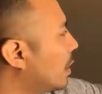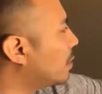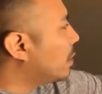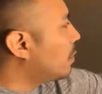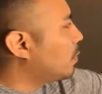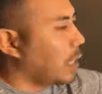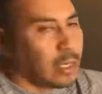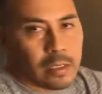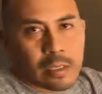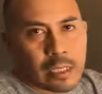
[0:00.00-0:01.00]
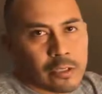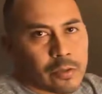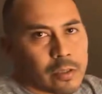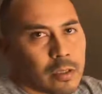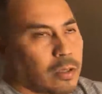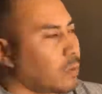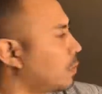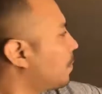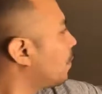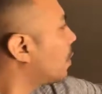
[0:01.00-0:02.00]
is he paying in interest alone?
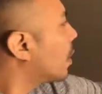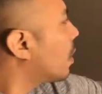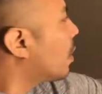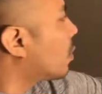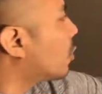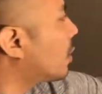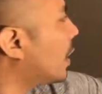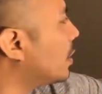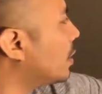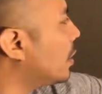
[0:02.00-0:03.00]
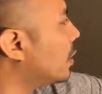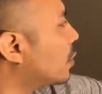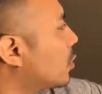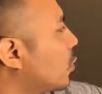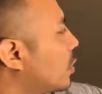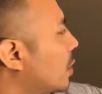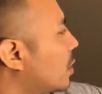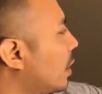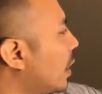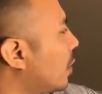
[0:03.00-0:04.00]
So in 19, it's
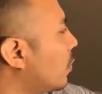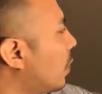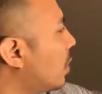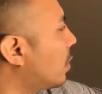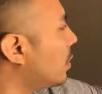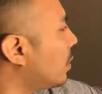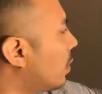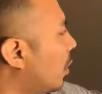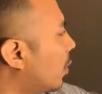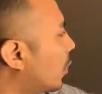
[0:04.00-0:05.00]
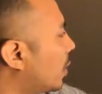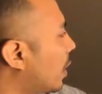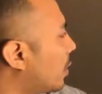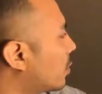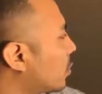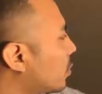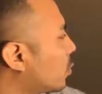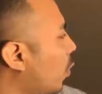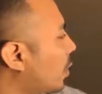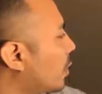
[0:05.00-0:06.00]
$268.81, all the way down to
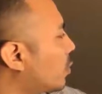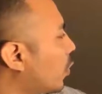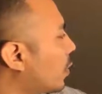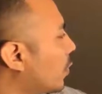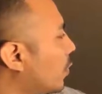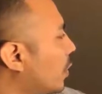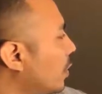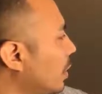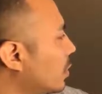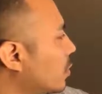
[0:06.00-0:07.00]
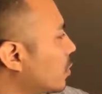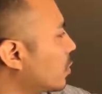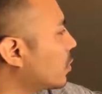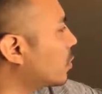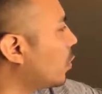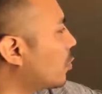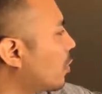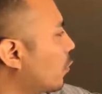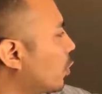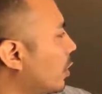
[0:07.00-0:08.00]
2023, it's
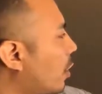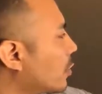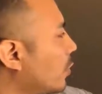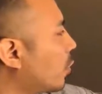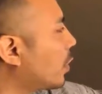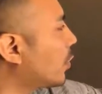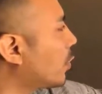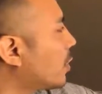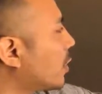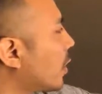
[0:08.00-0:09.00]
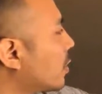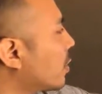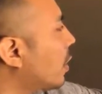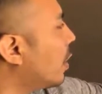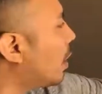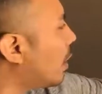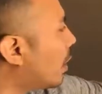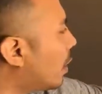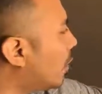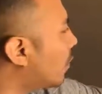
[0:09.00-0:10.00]
$240.43
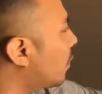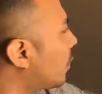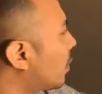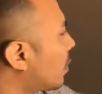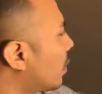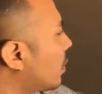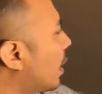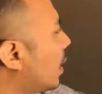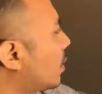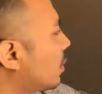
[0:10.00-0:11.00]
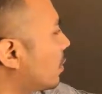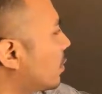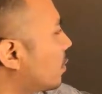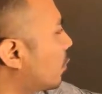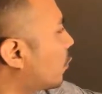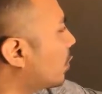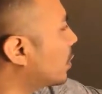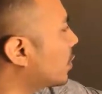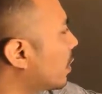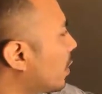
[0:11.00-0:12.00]
of that, from
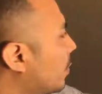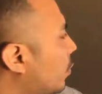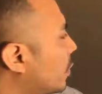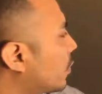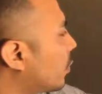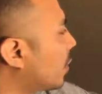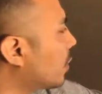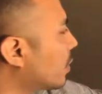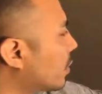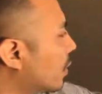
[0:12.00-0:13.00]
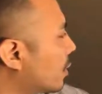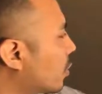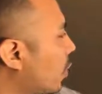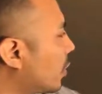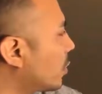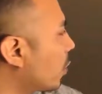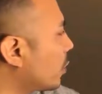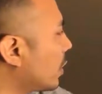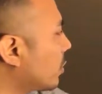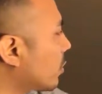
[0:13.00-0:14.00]
his principal here is going
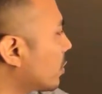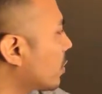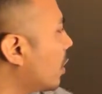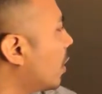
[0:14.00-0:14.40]
towards interest.